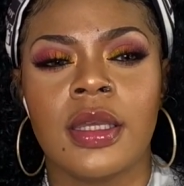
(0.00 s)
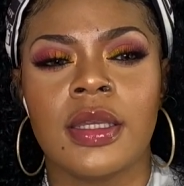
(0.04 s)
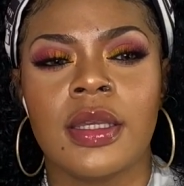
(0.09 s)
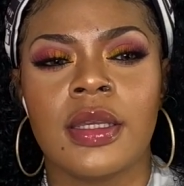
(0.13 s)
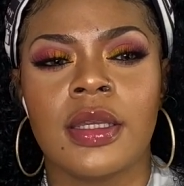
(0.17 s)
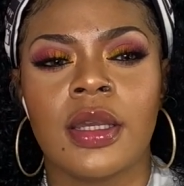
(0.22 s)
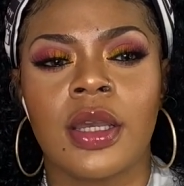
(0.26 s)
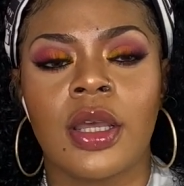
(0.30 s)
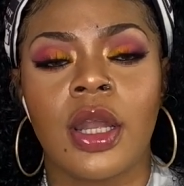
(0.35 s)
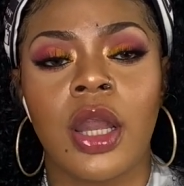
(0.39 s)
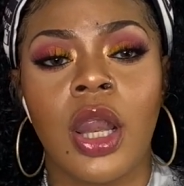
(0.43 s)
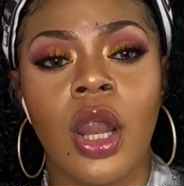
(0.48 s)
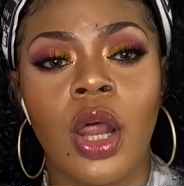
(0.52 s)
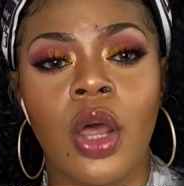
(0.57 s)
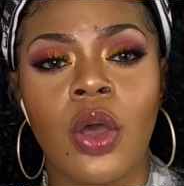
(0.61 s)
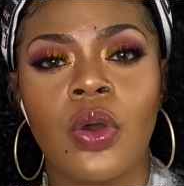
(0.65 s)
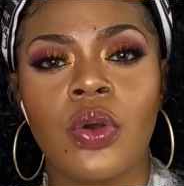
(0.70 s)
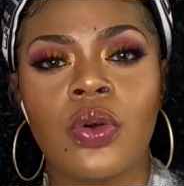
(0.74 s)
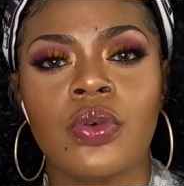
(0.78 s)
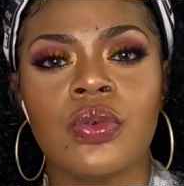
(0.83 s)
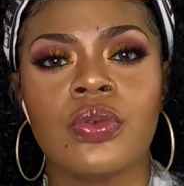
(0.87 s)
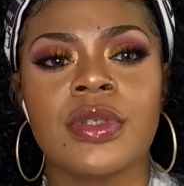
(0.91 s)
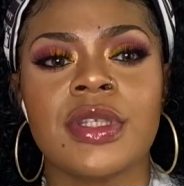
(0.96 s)

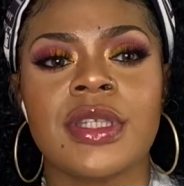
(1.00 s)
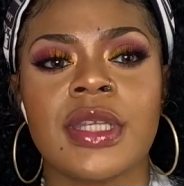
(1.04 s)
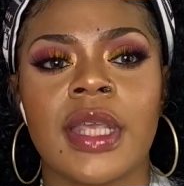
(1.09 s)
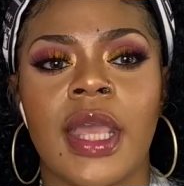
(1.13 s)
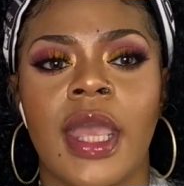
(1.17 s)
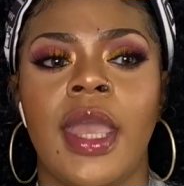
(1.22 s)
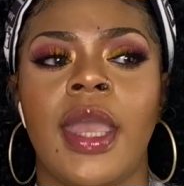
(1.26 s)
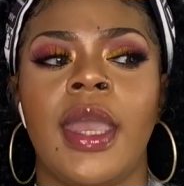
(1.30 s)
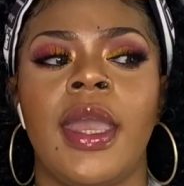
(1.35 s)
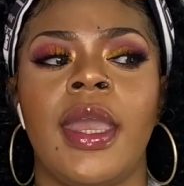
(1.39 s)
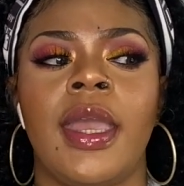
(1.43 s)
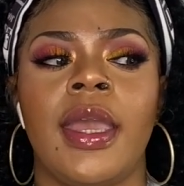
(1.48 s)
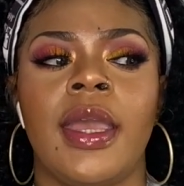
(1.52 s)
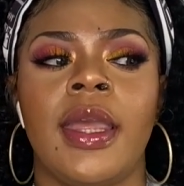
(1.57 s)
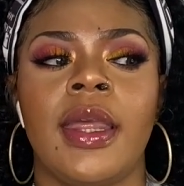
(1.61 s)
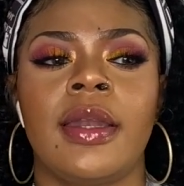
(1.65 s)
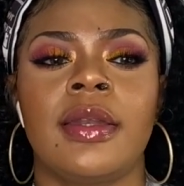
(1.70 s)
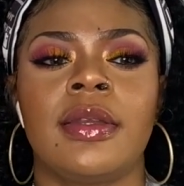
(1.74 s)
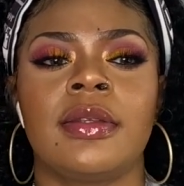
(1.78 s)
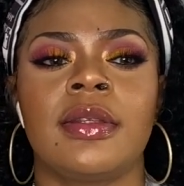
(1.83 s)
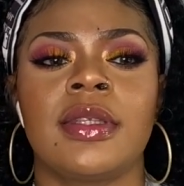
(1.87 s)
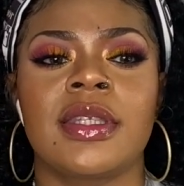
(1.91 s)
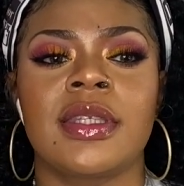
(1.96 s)
clothes
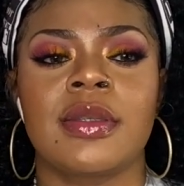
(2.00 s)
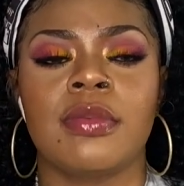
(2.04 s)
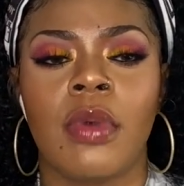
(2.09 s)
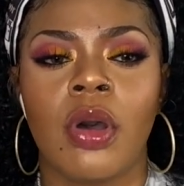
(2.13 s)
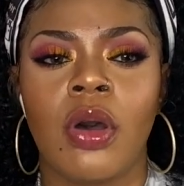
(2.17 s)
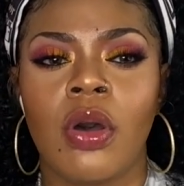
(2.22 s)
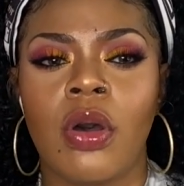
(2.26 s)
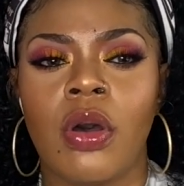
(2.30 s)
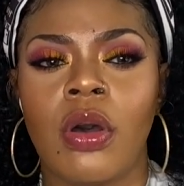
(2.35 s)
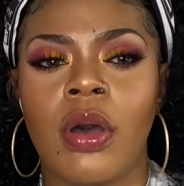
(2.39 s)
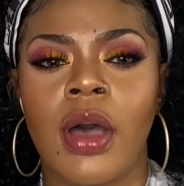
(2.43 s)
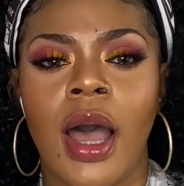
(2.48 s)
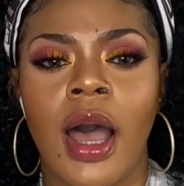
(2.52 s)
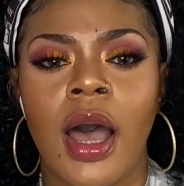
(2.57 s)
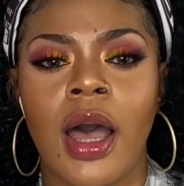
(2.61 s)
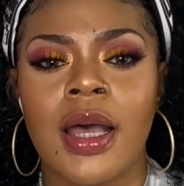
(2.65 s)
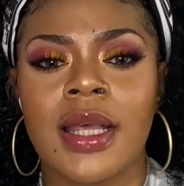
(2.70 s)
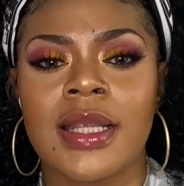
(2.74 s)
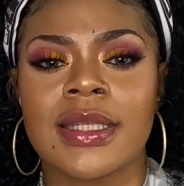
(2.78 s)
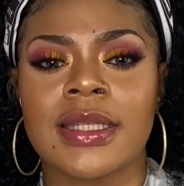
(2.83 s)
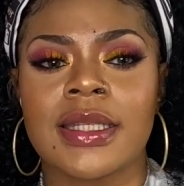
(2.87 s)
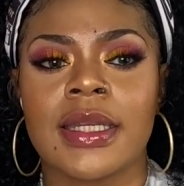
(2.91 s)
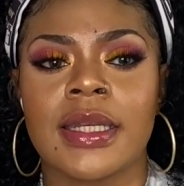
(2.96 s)
and small
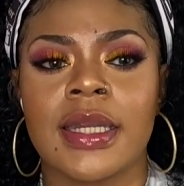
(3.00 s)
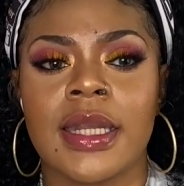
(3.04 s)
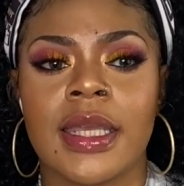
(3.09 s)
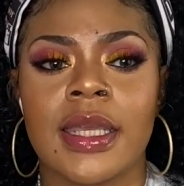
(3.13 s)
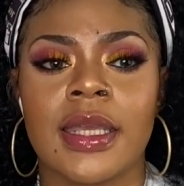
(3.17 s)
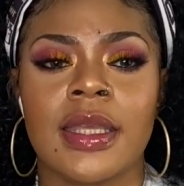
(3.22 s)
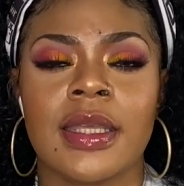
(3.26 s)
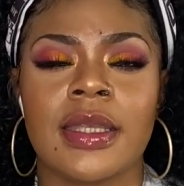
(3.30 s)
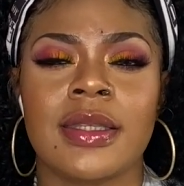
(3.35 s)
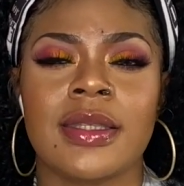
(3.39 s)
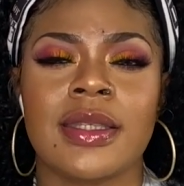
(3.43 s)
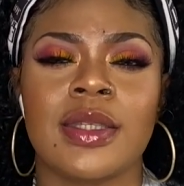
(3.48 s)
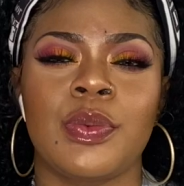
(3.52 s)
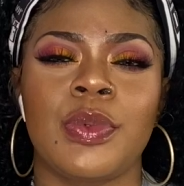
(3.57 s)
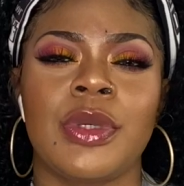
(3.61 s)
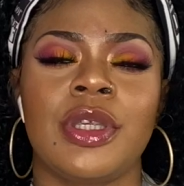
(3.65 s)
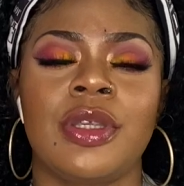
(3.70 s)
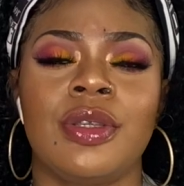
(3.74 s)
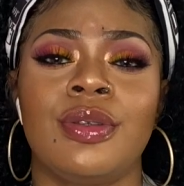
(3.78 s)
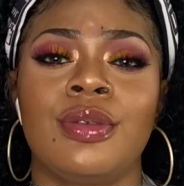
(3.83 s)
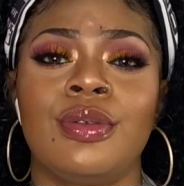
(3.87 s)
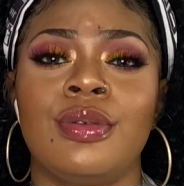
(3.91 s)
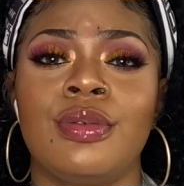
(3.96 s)
odds and ends. We
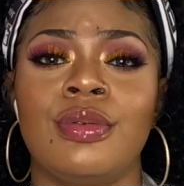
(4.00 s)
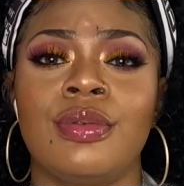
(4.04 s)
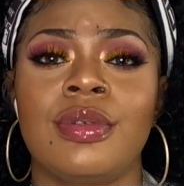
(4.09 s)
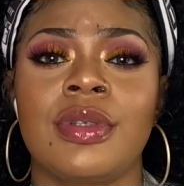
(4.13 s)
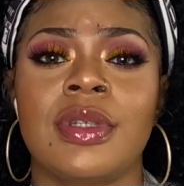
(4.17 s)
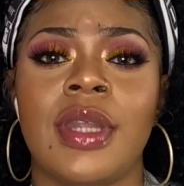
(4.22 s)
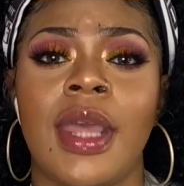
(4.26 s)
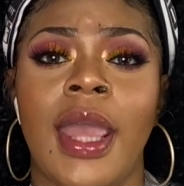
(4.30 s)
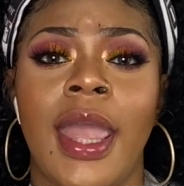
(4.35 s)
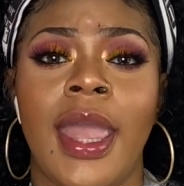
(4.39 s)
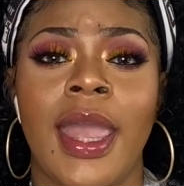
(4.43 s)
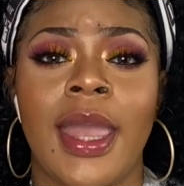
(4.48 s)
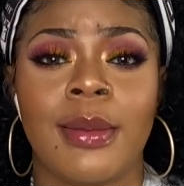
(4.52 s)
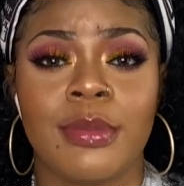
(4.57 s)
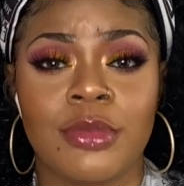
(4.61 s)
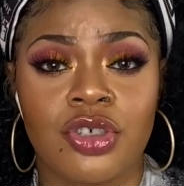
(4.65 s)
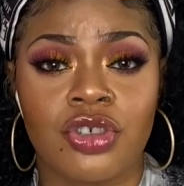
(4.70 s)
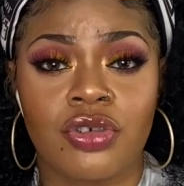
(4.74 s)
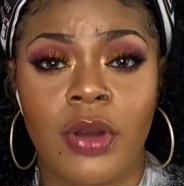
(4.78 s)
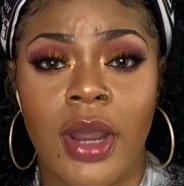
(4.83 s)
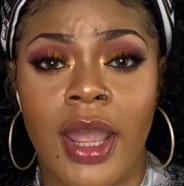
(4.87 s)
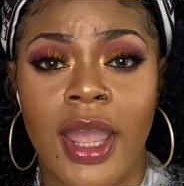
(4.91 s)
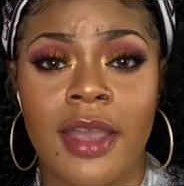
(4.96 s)
used
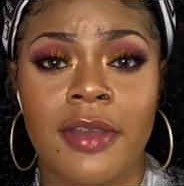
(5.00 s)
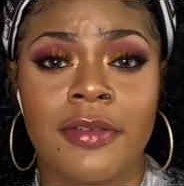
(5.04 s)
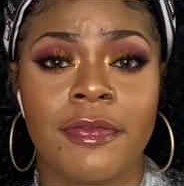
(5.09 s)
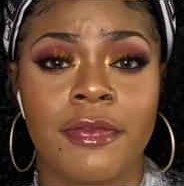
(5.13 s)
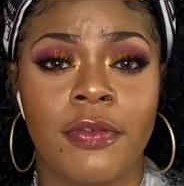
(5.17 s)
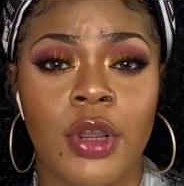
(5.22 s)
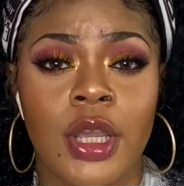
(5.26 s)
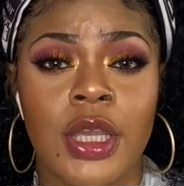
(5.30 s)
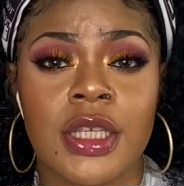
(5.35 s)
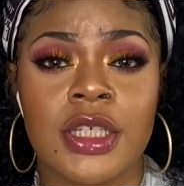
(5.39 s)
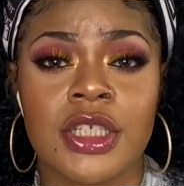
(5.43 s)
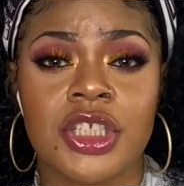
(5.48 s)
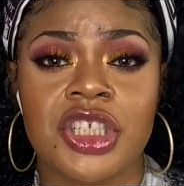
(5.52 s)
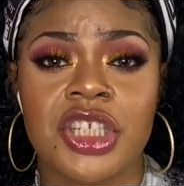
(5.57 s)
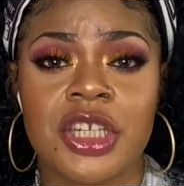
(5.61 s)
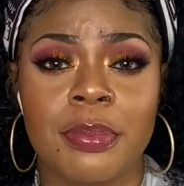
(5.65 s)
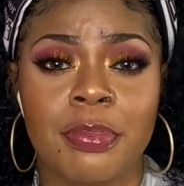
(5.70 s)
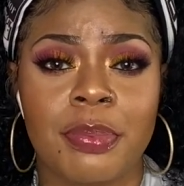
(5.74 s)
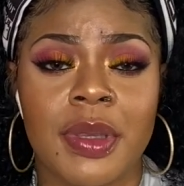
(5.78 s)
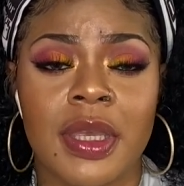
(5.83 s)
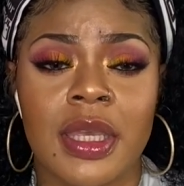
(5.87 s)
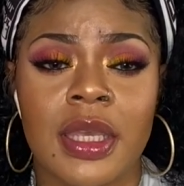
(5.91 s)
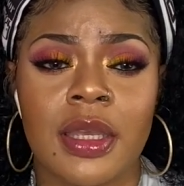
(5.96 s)
Amtrak freight
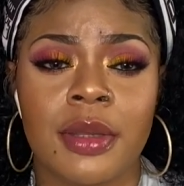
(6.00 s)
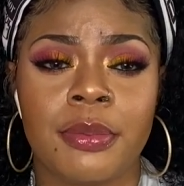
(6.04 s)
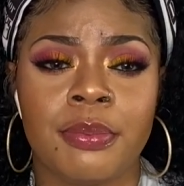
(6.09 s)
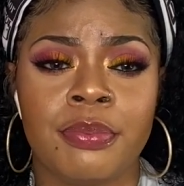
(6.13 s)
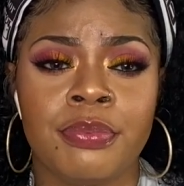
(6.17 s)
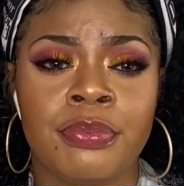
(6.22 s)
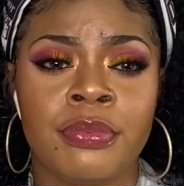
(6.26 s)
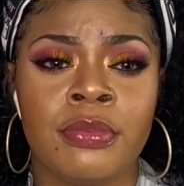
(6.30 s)
shipping.